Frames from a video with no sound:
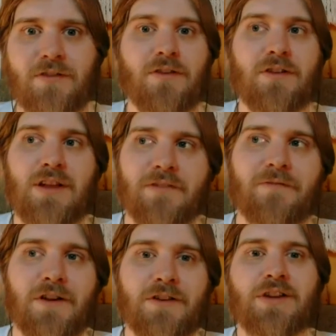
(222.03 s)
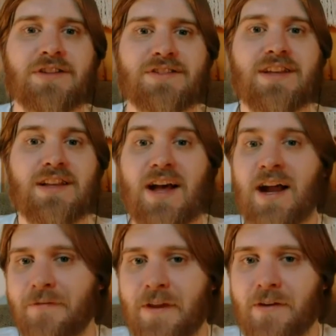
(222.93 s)
They're a lot of fun. You get to see a
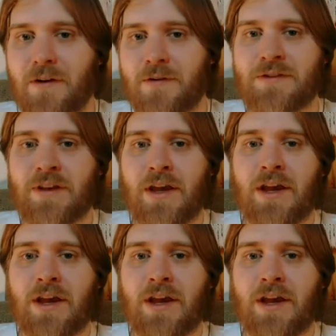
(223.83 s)
lot of heroes